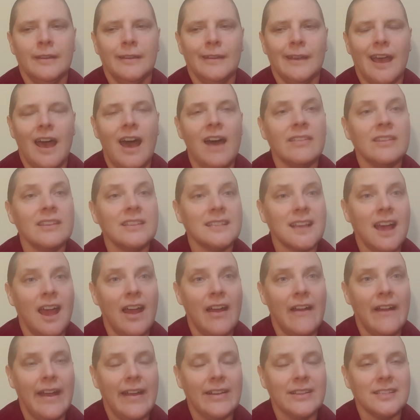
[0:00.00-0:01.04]
others
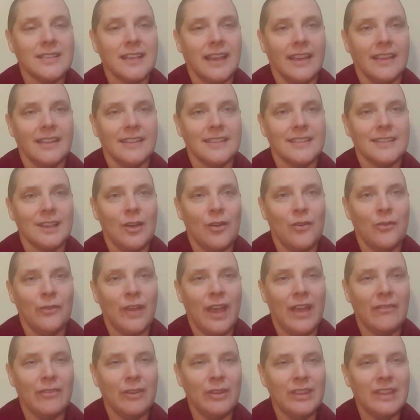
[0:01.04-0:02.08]
are our second self.
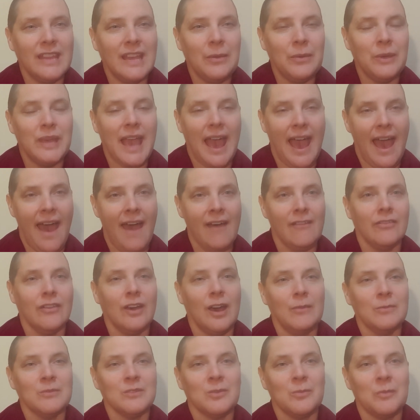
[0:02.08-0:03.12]
Everything we have
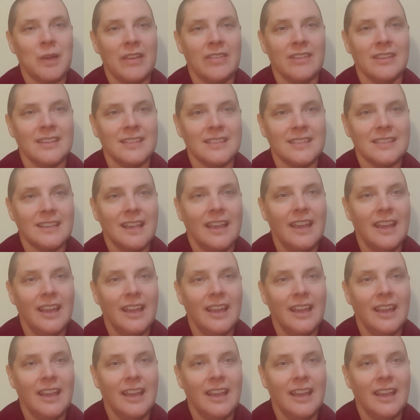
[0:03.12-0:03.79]
comes from others.